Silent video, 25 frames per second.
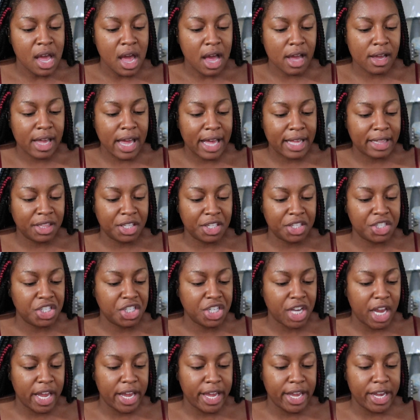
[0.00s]
I got the
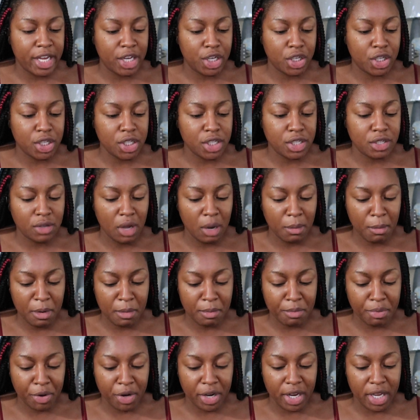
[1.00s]
shade Summer
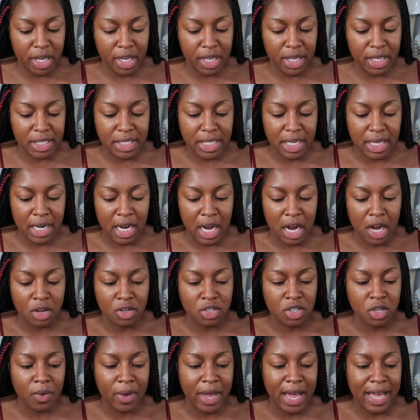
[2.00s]
Breeze, and I
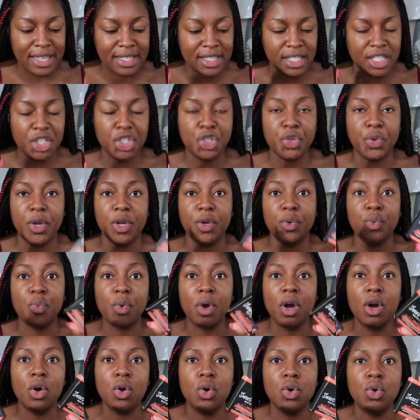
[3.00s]
also got Citrine
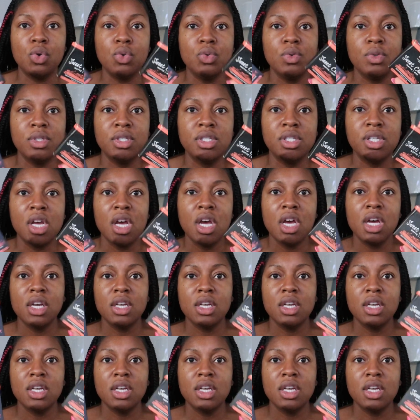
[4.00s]
Rose.